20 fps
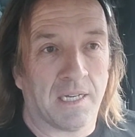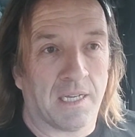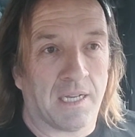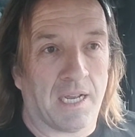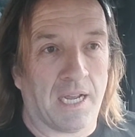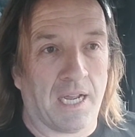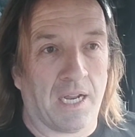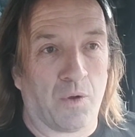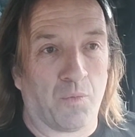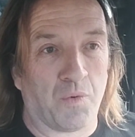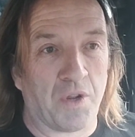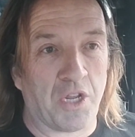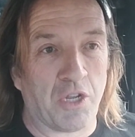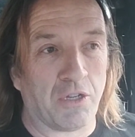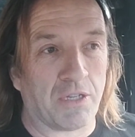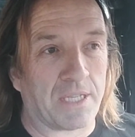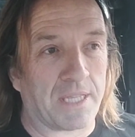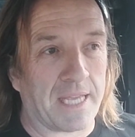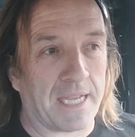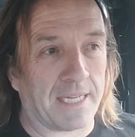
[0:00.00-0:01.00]
and we
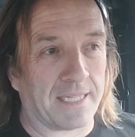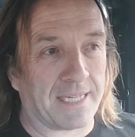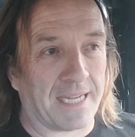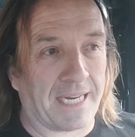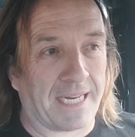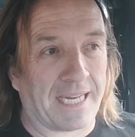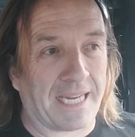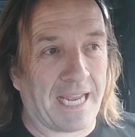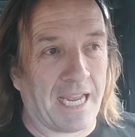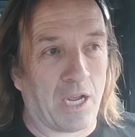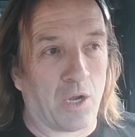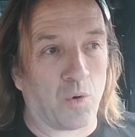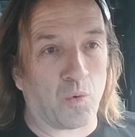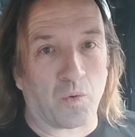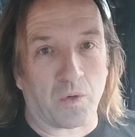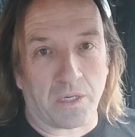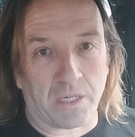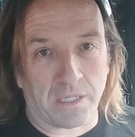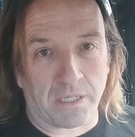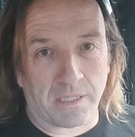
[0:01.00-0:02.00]
use things like KO
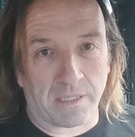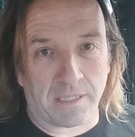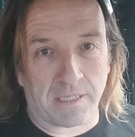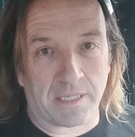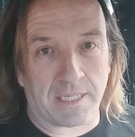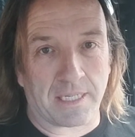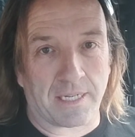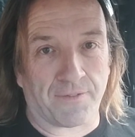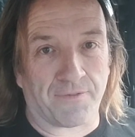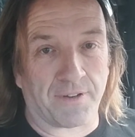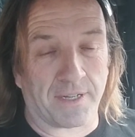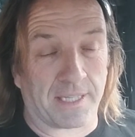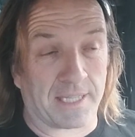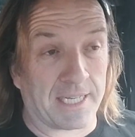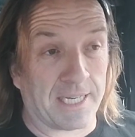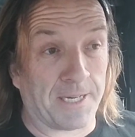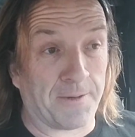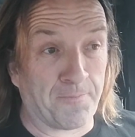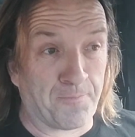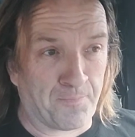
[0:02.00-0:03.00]
wool and stuff like
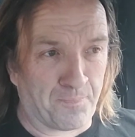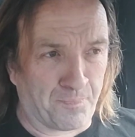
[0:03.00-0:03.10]
that.